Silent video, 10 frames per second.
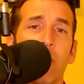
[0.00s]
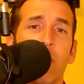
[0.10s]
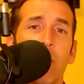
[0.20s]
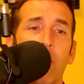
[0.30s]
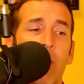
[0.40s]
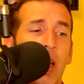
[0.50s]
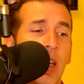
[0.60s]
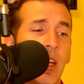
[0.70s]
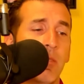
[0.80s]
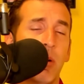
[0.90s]
what it
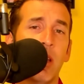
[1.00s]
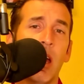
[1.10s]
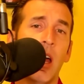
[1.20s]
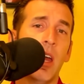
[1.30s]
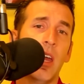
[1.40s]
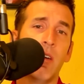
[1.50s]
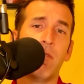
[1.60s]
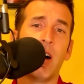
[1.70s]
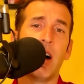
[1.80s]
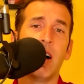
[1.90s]
is, but
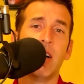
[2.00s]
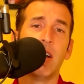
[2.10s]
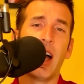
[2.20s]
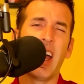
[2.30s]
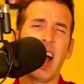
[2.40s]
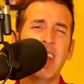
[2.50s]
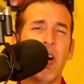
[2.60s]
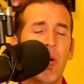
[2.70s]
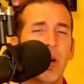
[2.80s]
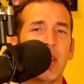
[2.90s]
if I
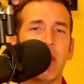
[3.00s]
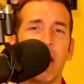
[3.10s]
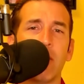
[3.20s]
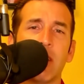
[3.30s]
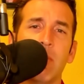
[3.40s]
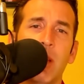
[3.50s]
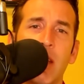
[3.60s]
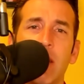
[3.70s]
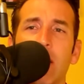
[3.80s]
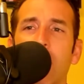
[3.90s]
know what the title is going to
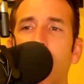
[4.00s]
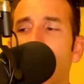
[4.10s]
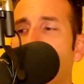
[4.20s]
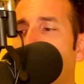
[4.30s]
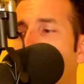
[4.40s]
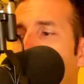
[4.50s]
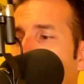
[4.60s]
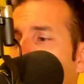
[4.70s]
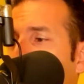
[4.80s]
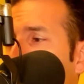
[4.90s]
be, at least from what I